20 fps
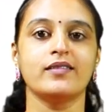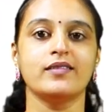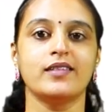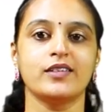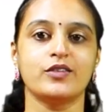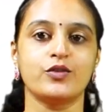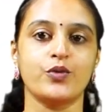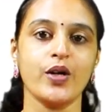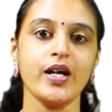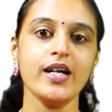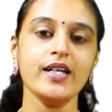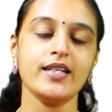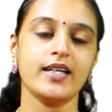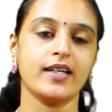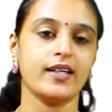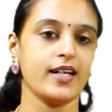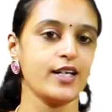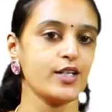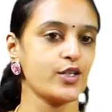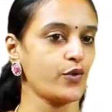the 3
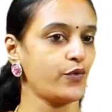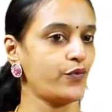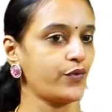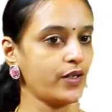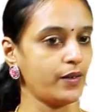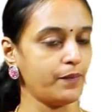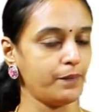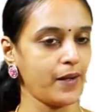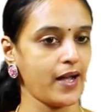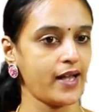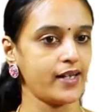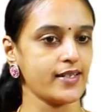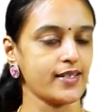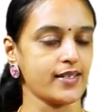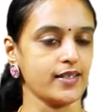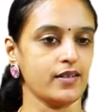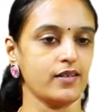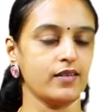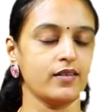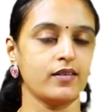degrees of
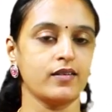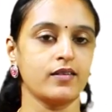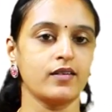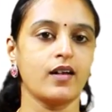comparison.